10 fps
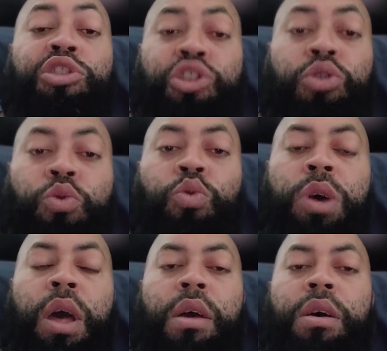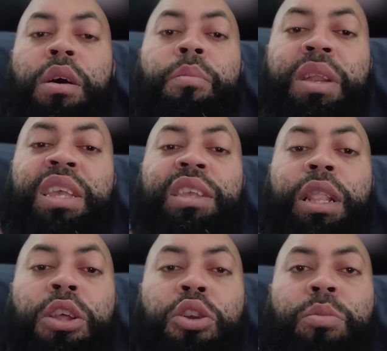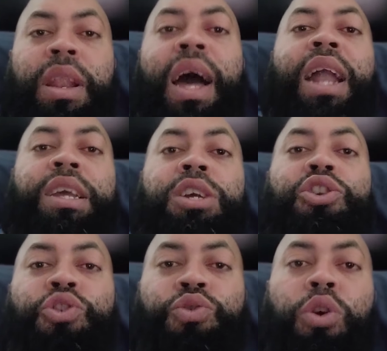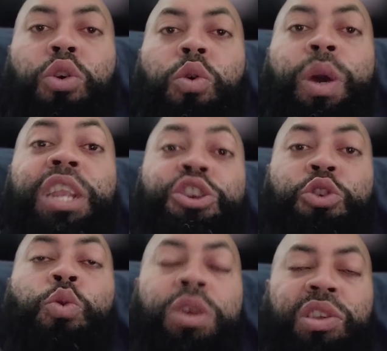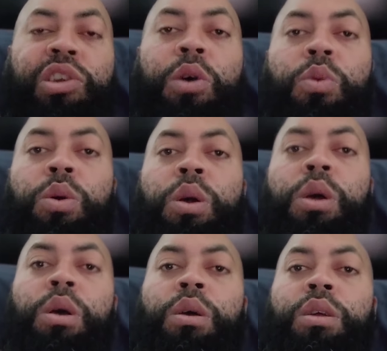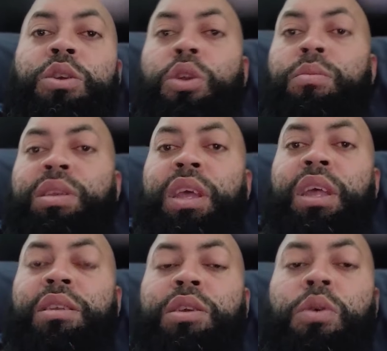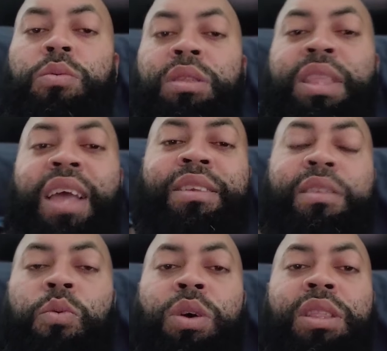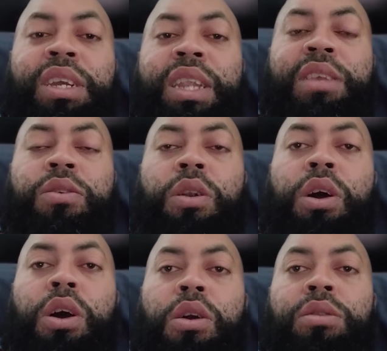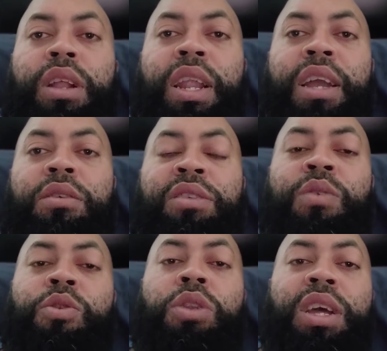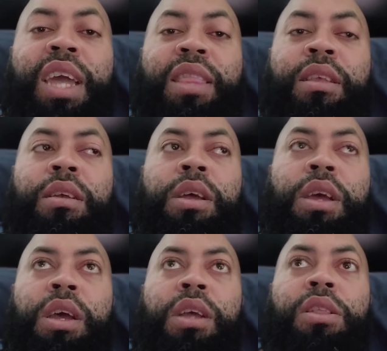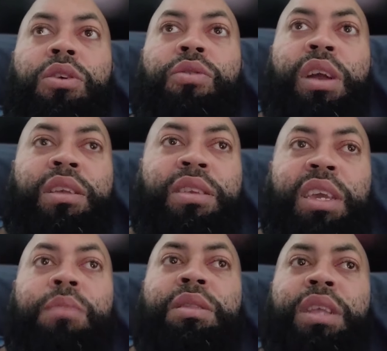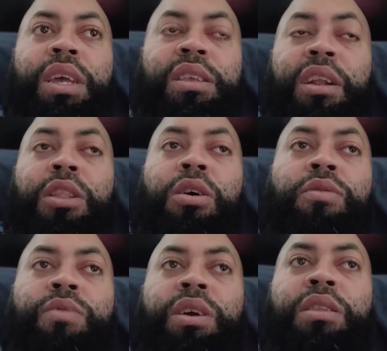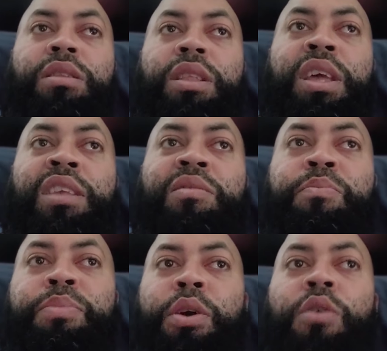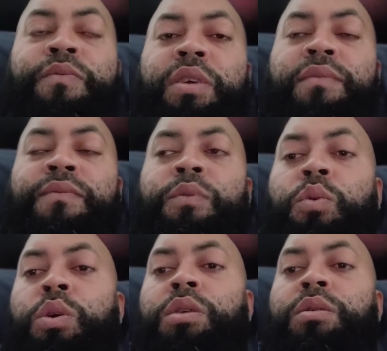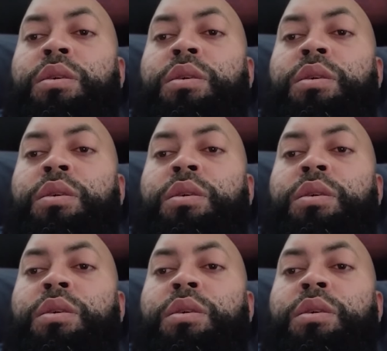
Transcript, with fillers: too, but he's a little bit out of control in doing so. You know what I'm saying? So that's the one thing that's gonna hurt the Lakers. So when you look at the the grand scheme of things in the long run, it's perfect for